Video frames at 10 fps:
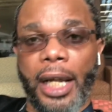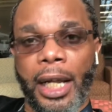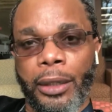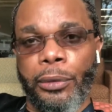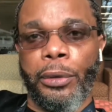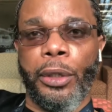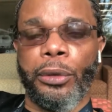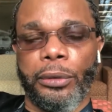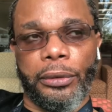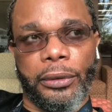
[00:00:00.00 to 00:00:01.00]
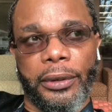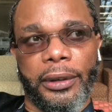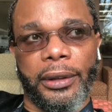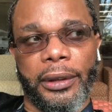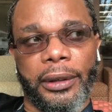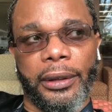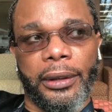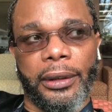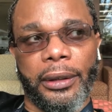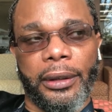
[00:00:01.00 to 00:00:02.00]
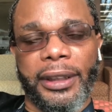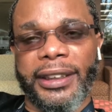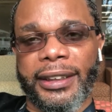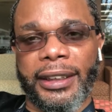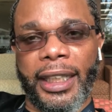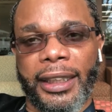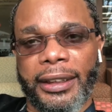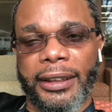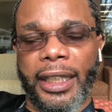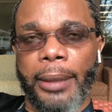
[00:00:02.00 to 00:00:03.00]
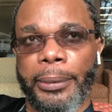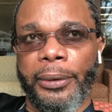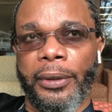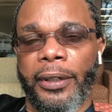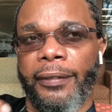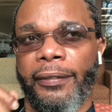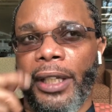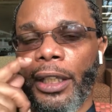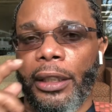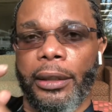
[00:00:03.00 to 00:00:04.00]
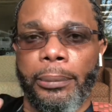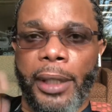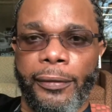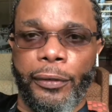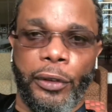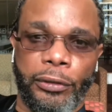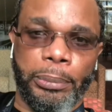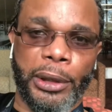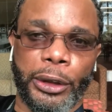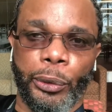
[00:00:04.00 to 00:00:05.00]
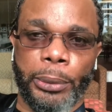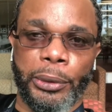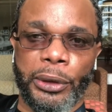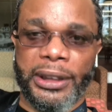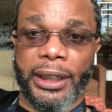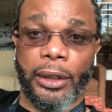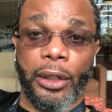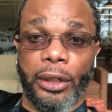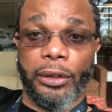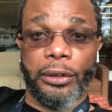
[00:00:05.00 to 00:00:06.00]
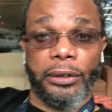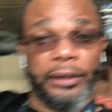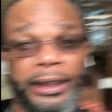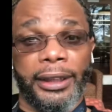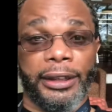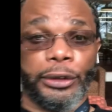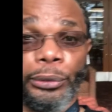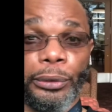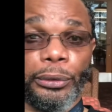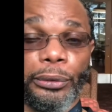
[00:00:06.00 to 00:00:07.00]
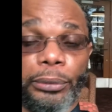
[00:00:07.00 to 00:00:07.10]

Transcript: I wrote second chapter of uh, my fourth book, Three Beauties and a Gargoyle, in this room.